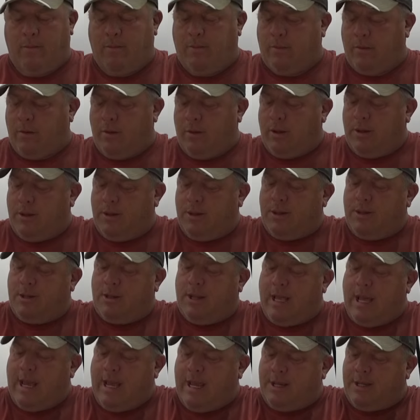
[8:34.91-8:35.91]
With this
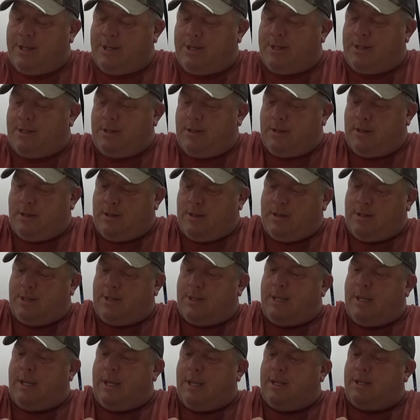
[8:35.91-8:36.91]
last
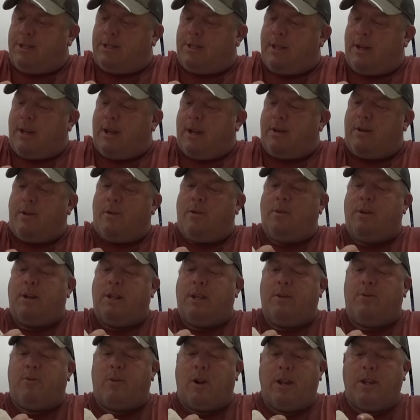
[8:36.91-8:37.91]
seeds that I don't
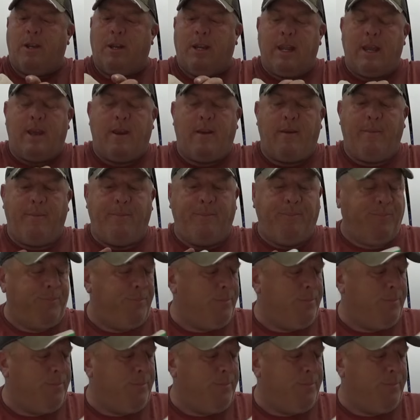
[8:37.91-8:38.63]
need right yet.